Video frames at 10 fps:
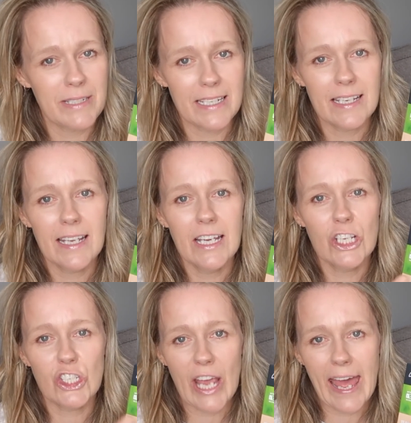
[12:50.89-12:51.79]
did
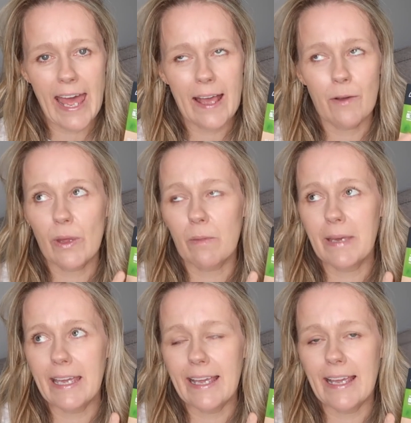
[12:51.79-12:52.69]
share with
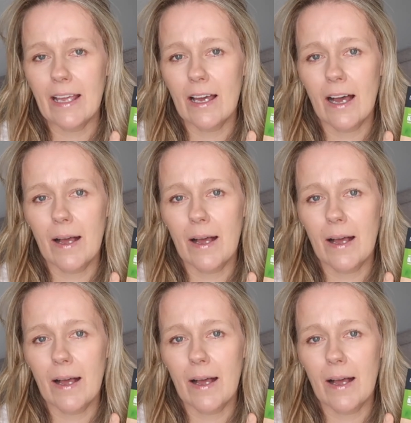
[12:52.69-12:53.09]
me